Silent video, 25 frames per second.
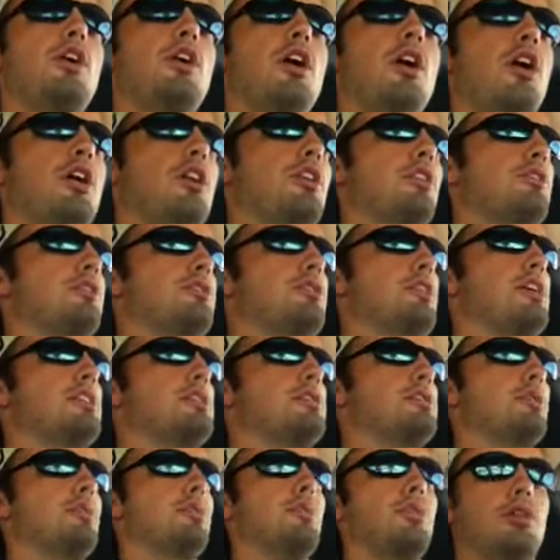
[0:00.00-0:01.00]
honor is
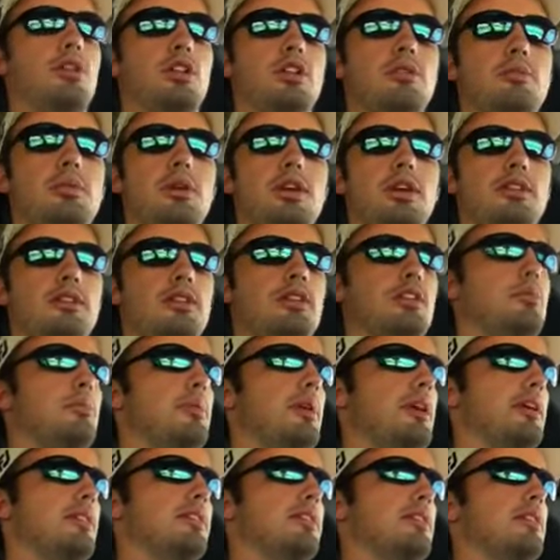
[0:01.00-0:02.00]
actually a really big deal
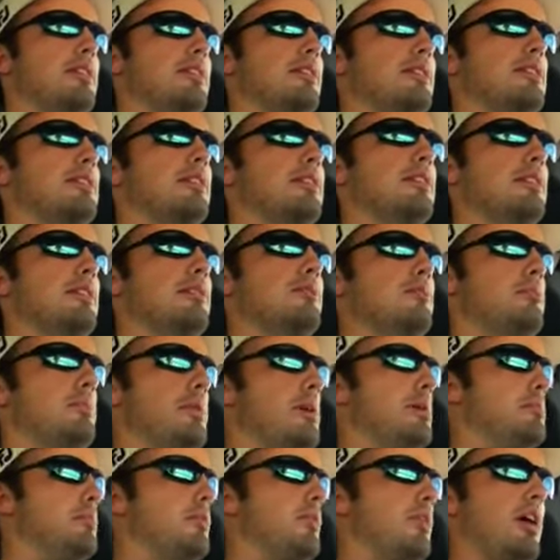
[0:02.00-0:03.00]
back then.
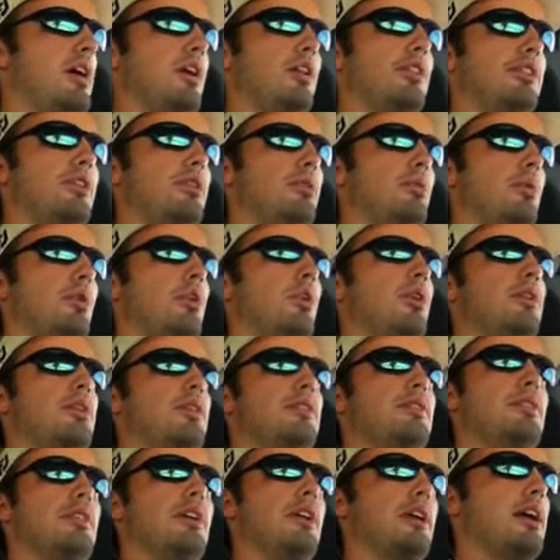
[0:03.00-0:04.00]
People held their word.
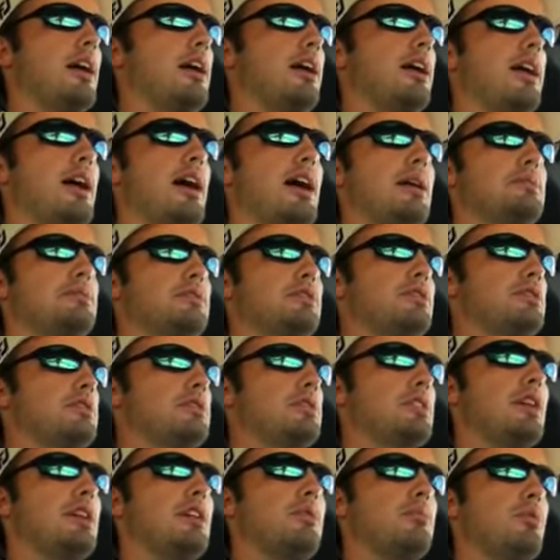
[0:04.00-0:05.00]
If they got captured
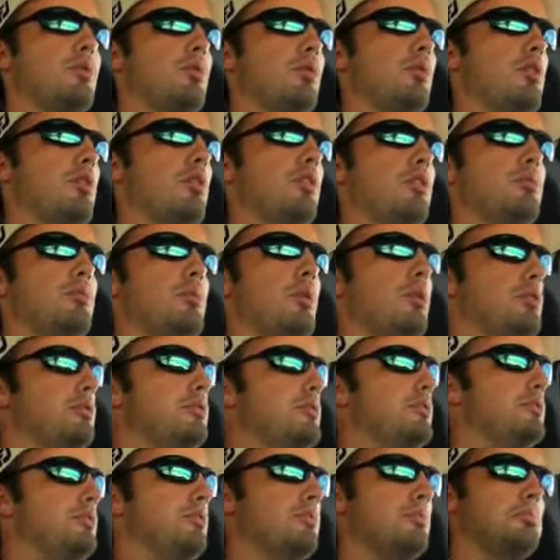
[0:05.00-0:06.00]
and signed a parole,
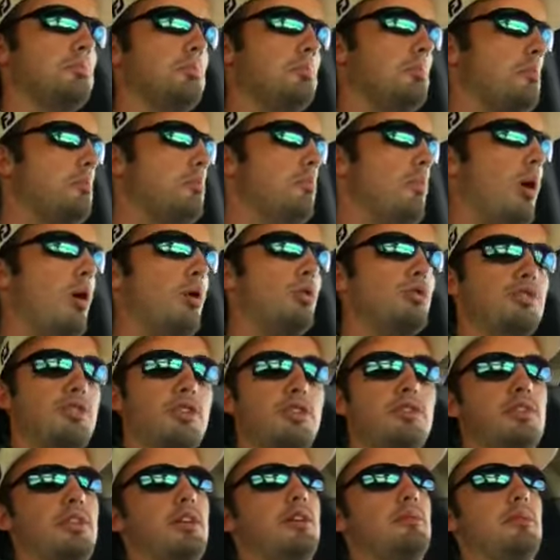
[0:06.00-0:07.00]
most
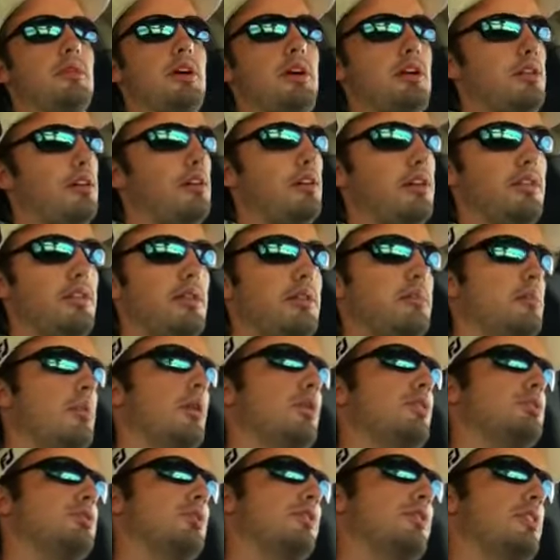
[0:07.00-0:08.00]
of them, not all of them,
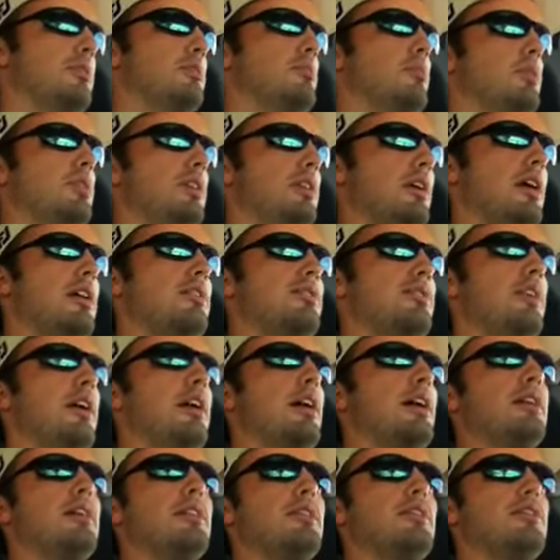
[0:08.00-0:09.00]
most of them would not
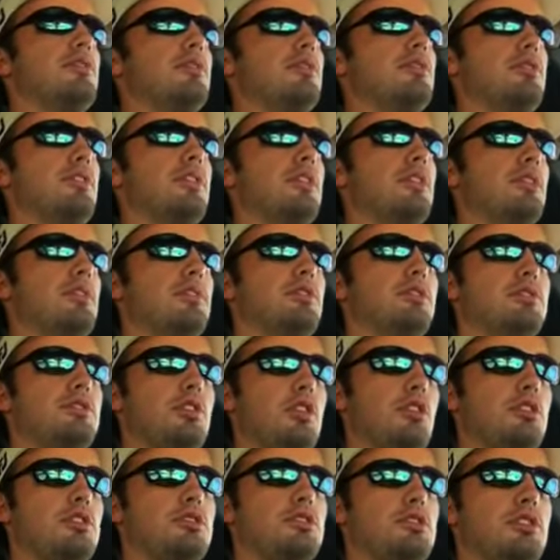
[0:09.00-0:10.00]
fight for fear of
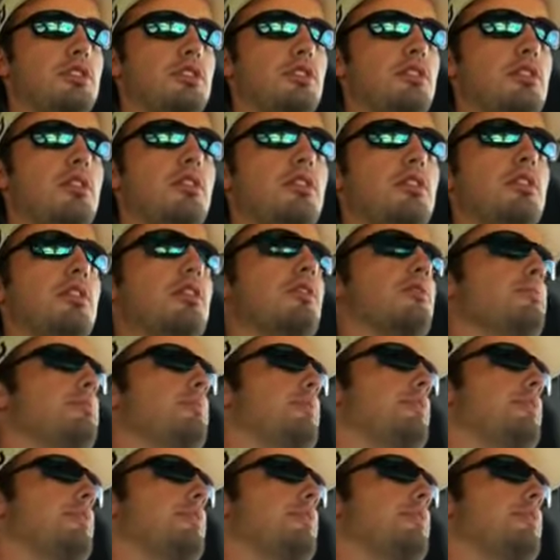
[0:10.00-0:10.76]
tarnishing their honor.